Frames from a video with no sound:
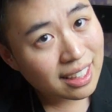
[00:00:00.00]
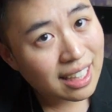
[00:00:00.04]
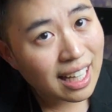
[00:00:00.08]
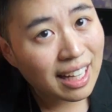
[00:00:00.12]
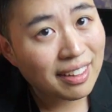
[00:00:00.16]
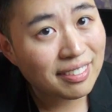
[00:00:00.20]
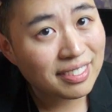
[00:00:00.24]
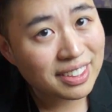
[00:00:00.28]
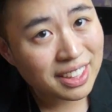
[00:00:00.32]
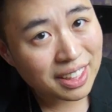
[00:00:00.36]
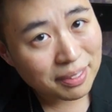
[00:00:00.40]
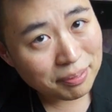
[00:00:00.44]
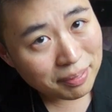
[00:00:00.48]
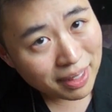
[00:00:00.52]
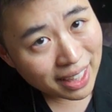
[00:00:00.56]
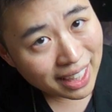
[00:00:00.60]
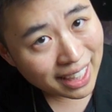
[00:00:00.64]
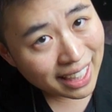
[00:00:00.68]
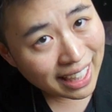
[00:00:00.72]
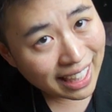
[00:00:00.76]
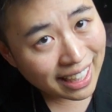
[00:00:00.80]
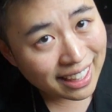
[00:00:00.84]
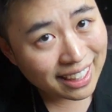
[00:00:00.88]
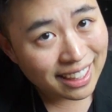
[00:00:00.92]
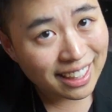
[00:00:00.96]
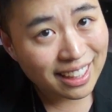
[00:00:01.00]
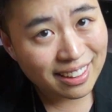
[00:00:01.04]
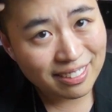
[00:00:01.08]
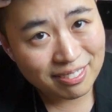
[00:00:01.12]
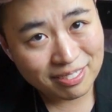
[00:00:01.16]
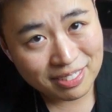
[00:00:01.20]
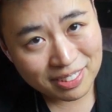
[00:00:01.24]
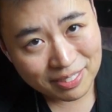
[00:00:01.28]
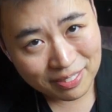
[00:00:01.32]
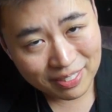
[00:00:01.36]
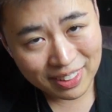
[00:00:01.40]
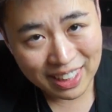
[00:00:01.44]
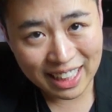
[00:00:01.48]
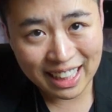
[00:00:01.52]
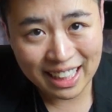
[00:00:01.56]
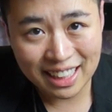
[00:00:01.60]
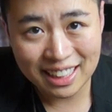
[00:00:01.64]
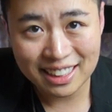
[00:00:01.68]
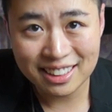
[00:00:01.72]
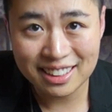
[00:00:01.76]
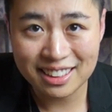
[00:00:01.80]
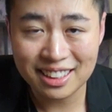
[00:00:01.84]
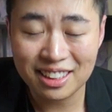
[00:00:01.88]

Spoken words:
Haven't done my hair yet. We'll be getting